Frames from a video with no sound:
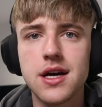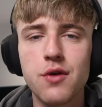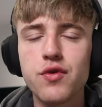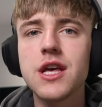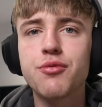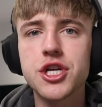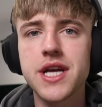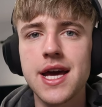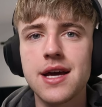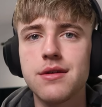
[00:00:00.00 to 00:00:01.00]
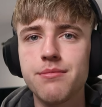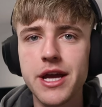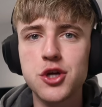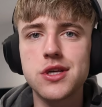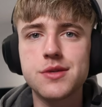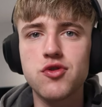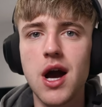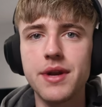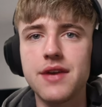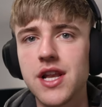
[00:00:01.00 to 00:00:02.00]
I really appreciate it. Make sure you
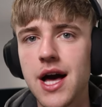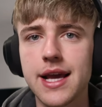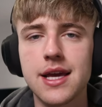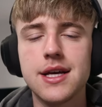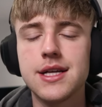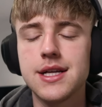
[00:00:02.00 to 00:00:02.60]
subscribe and leave a like.